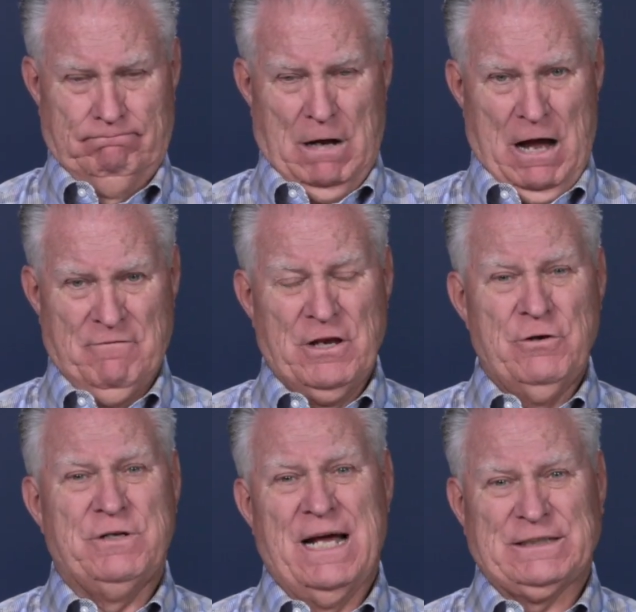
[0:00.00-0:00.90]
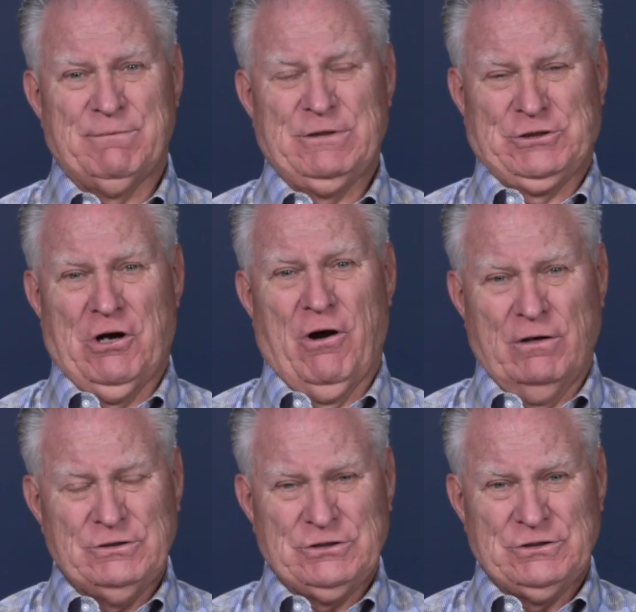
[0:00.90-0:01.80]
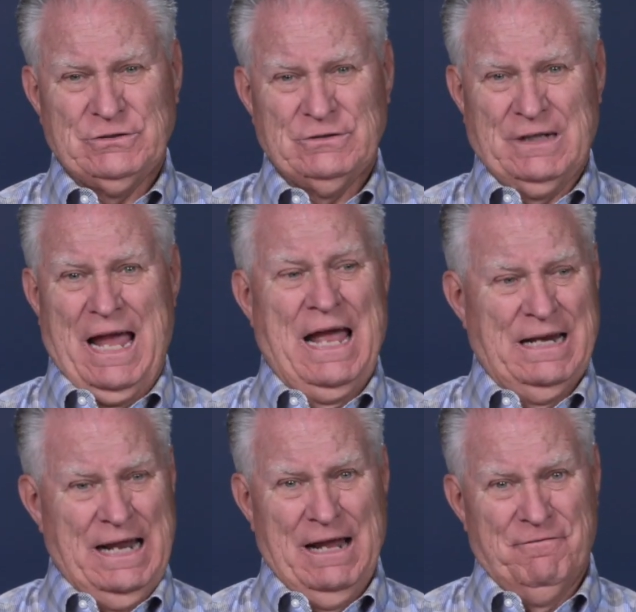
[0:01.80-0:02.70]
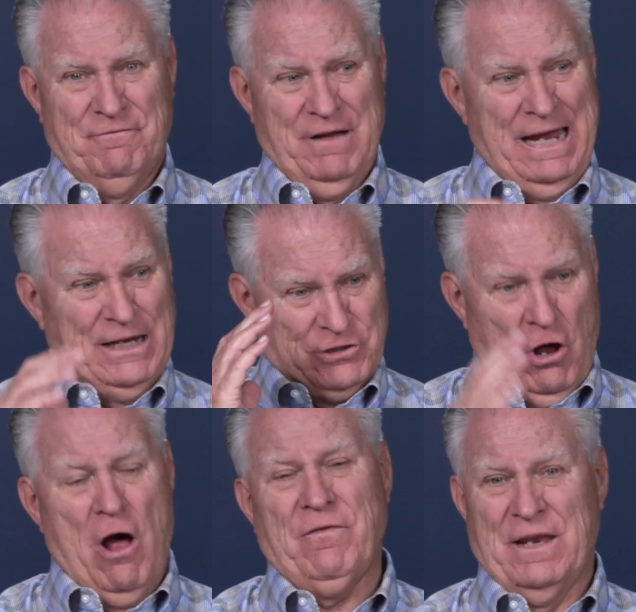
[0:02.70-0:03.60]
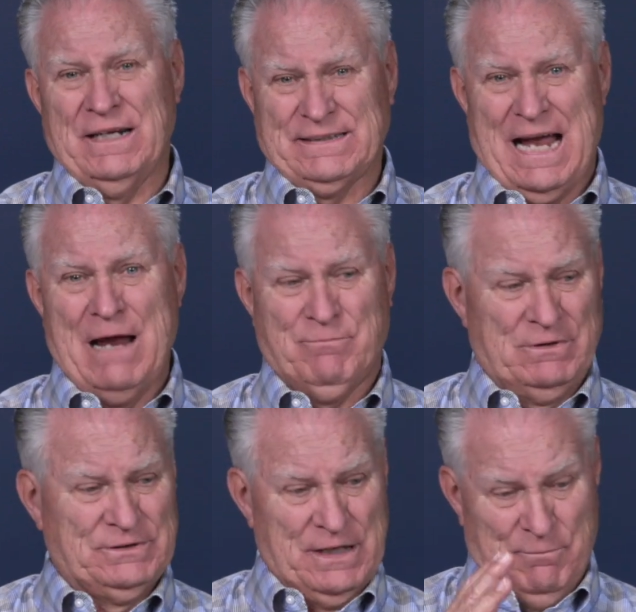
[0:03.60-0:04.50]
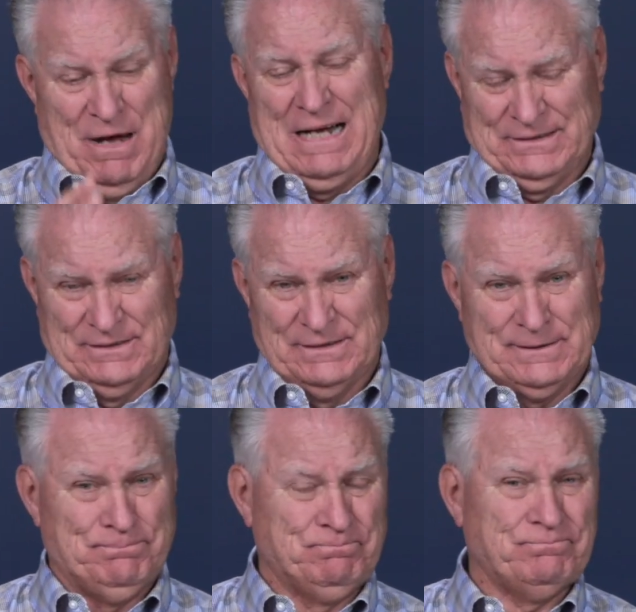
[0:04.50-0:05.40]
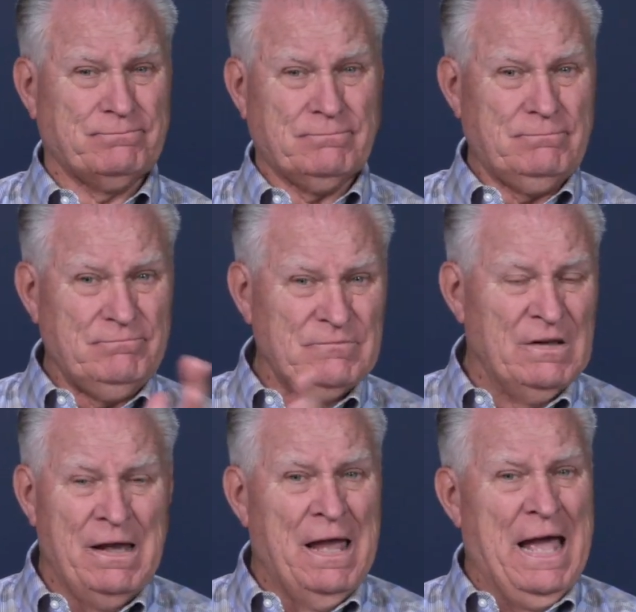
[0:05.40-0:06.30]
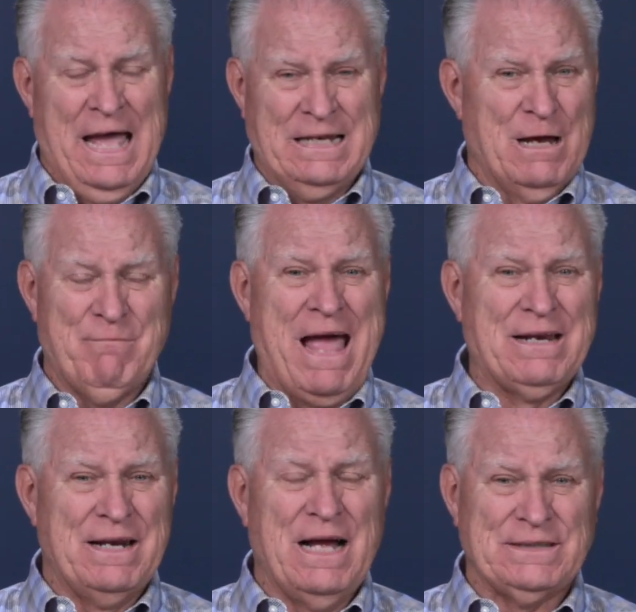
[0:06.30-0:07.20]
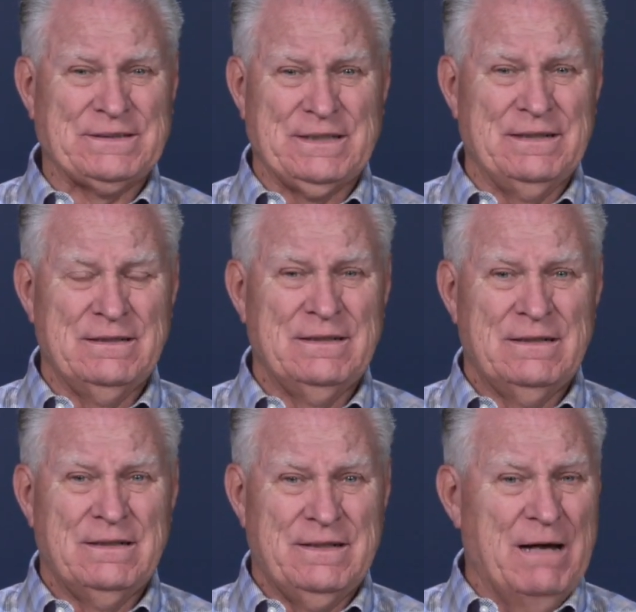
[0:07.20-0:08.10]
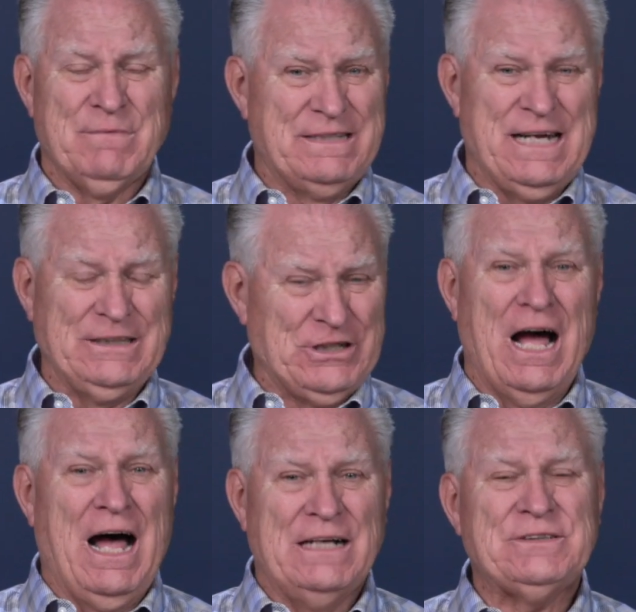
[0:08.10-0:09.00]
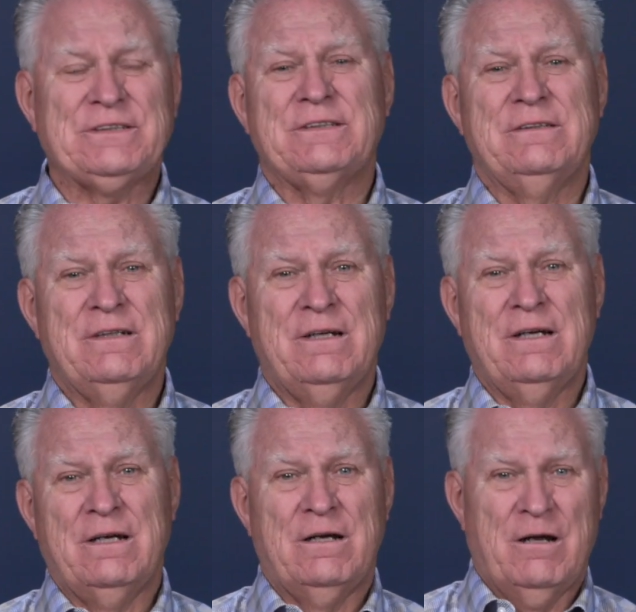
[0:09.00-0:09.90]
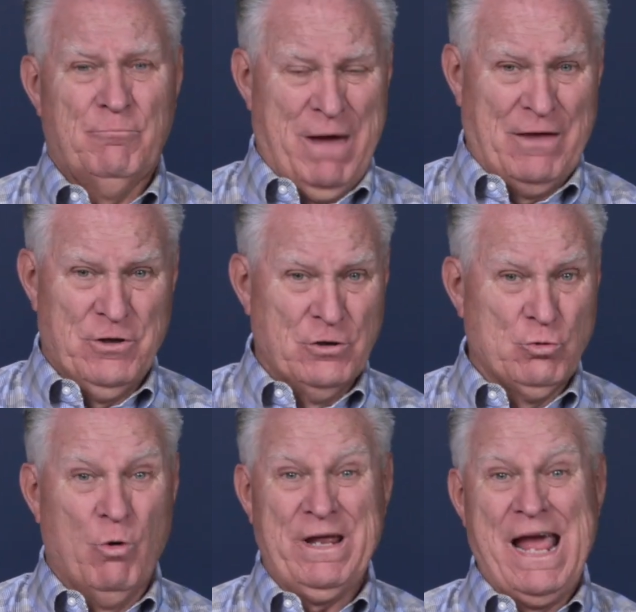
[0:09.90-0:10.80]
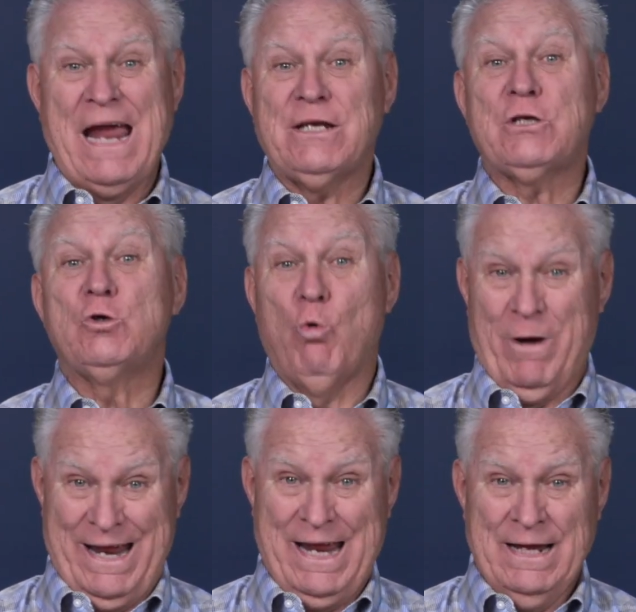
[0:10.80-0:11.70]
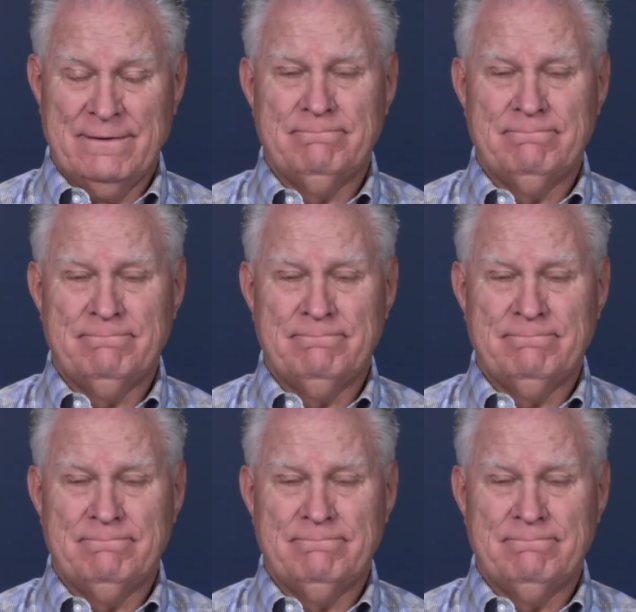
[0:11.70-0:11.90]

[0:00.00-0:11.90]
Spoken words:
of the New Testament church, and if he taught the disciples, the apostles, and commanded them to teach us, Matthew 28:20,